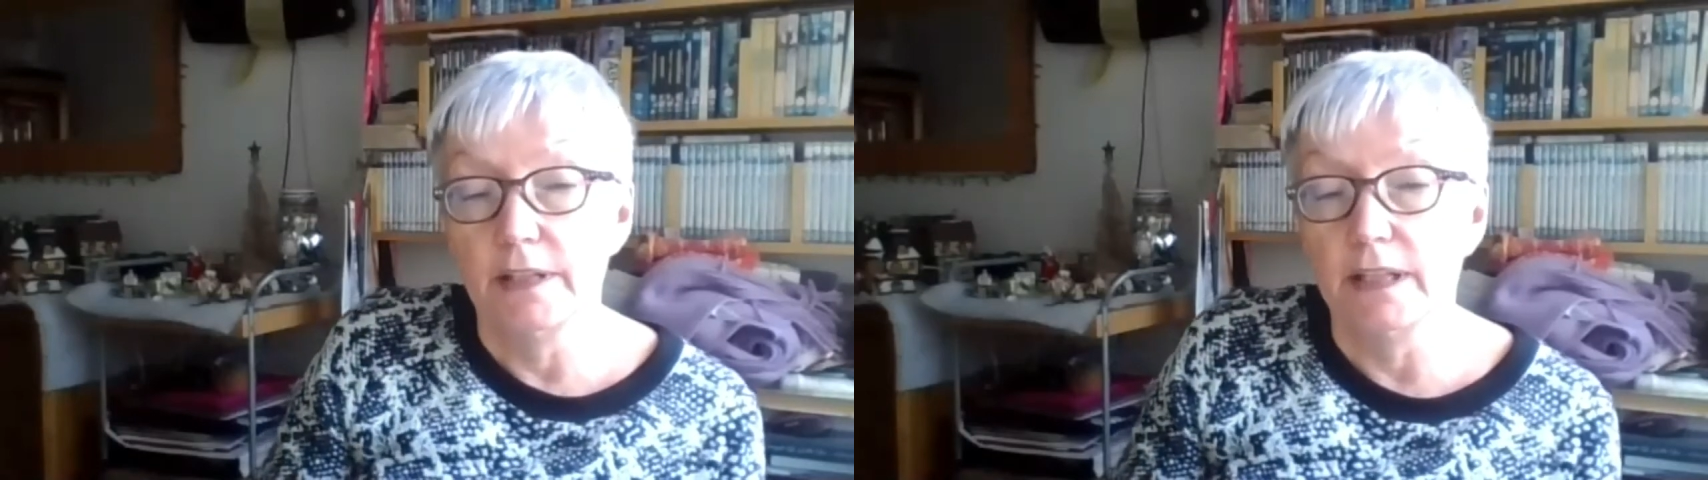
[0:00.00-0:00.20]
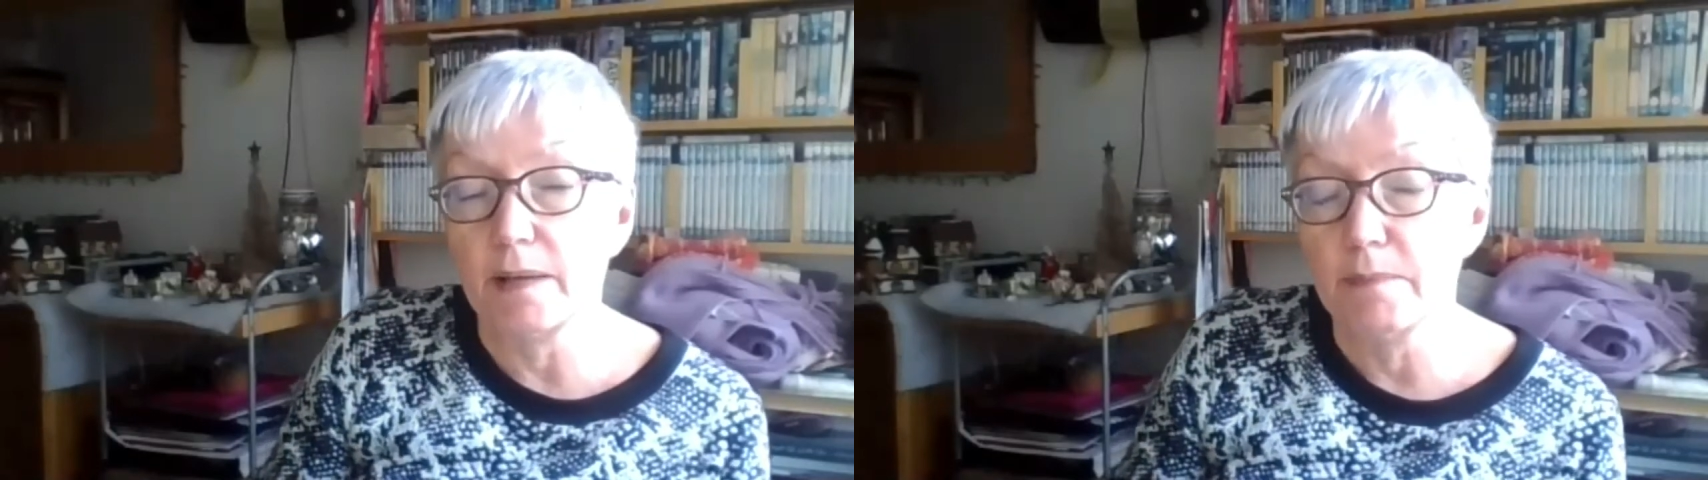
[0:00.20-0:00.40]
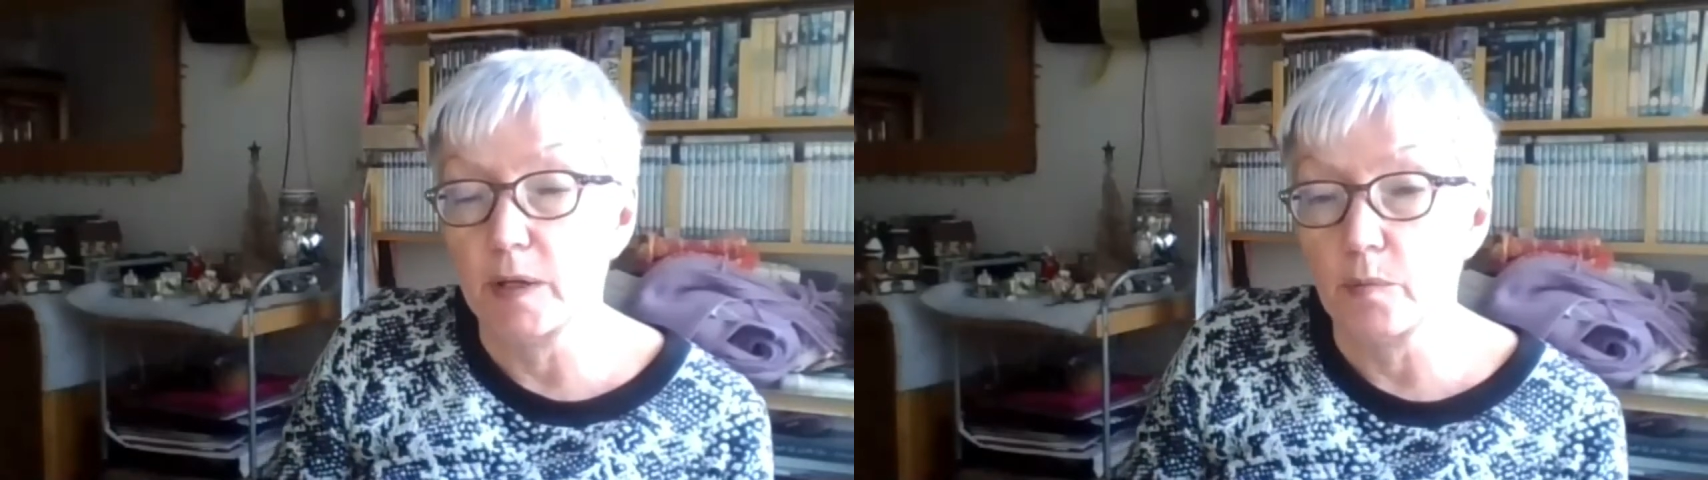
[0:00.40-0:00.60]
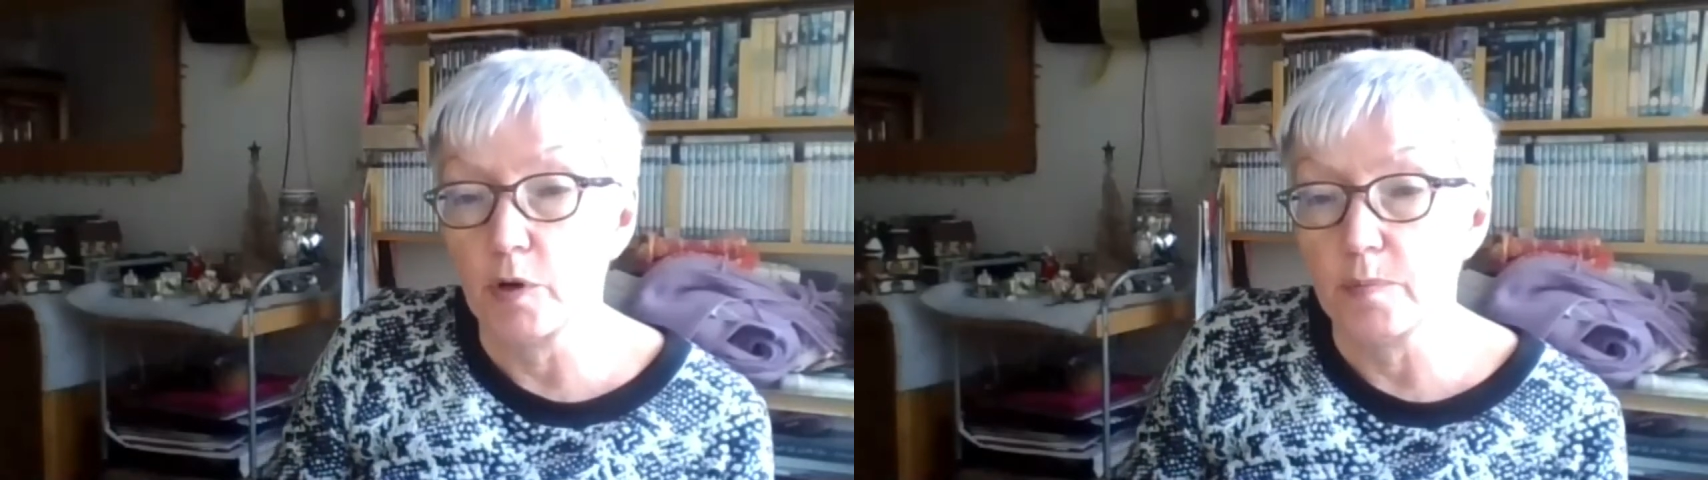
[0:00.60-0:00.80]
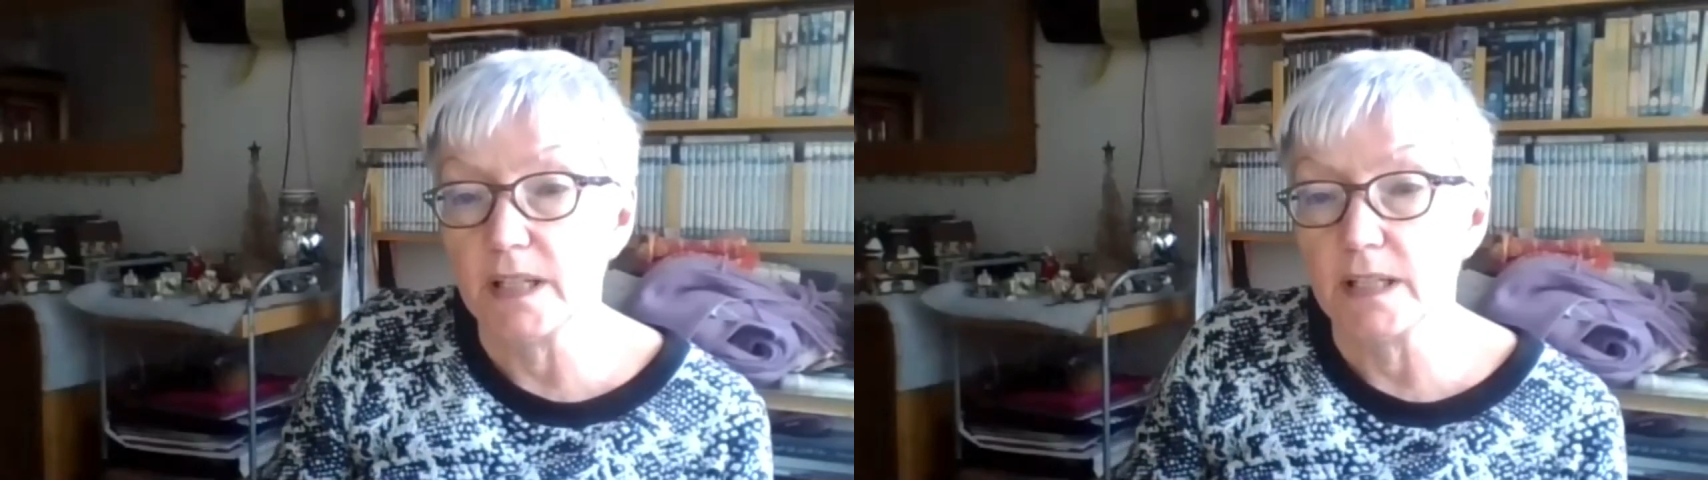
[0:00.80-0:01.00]
that may
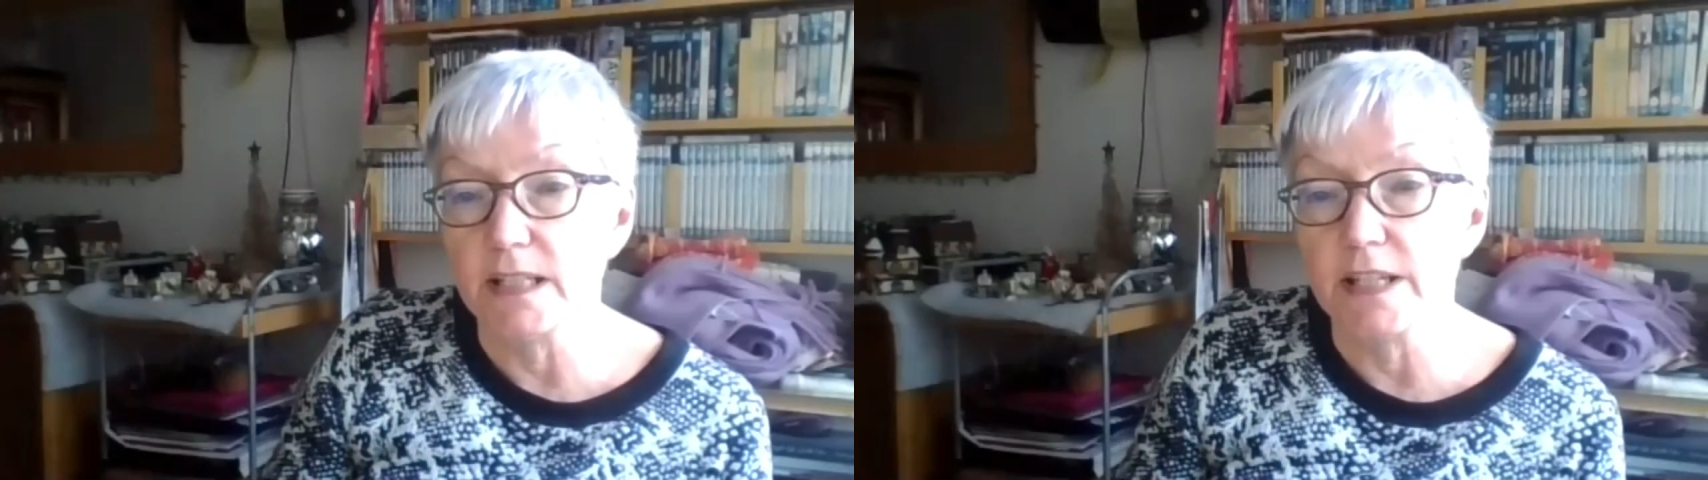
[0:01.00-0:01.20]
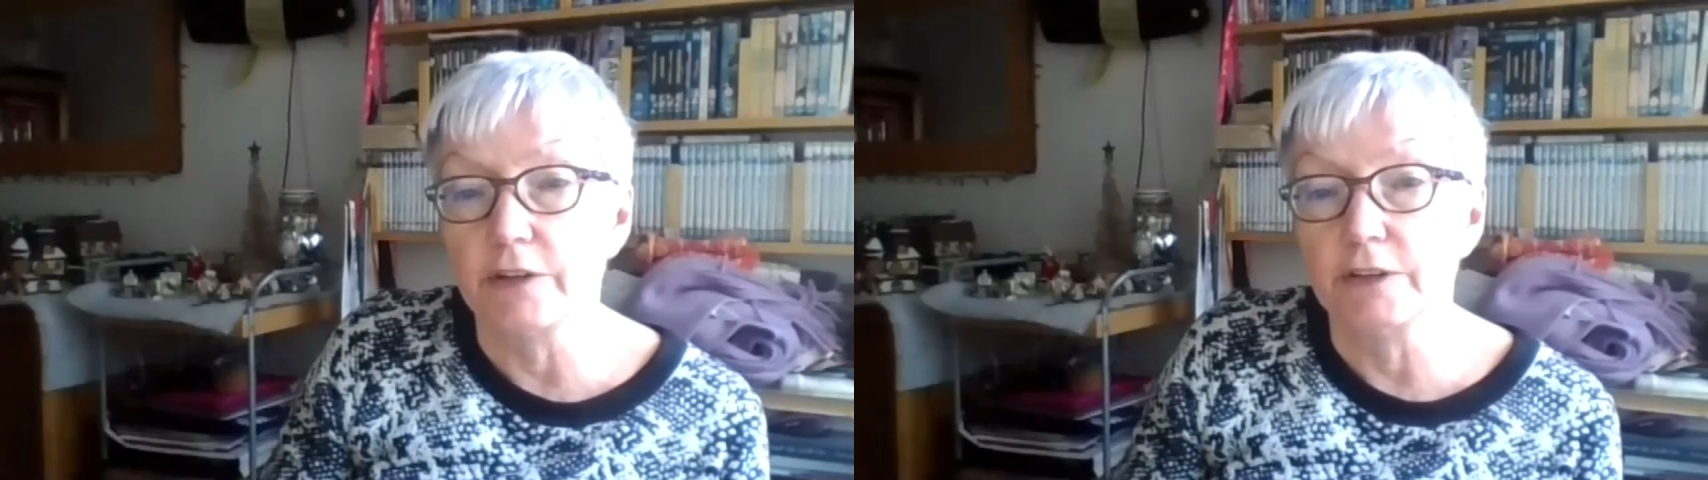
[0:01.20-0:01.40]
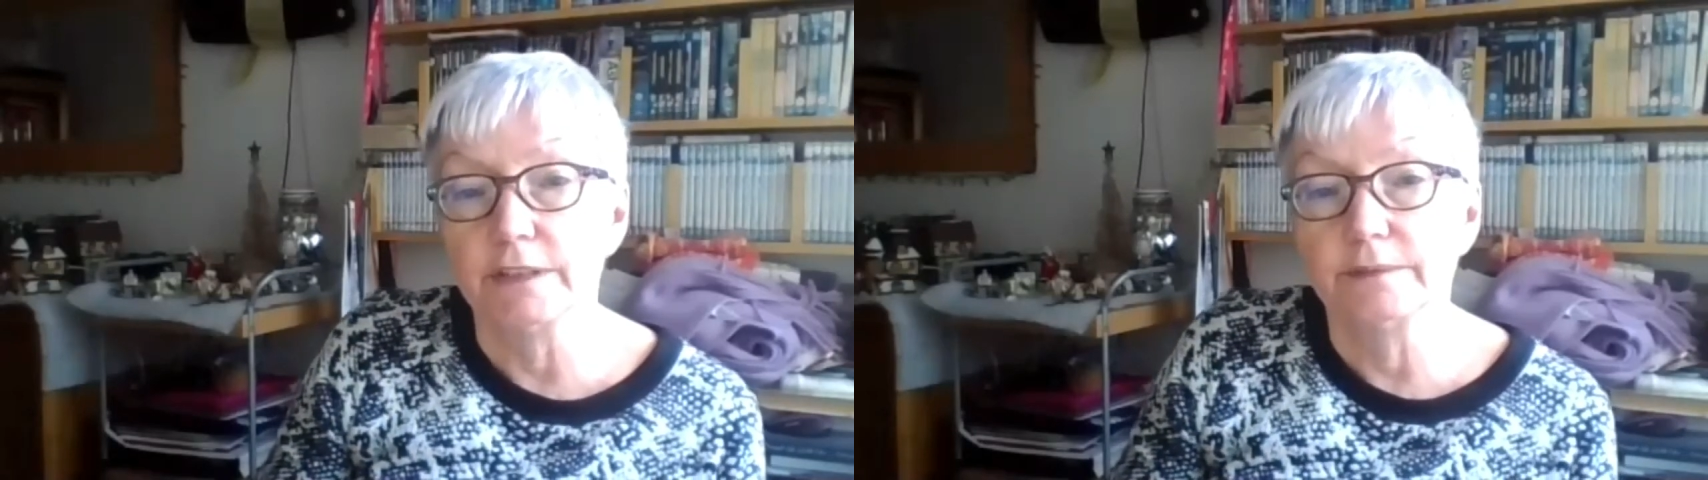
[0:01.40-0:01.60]
well be a deterrent.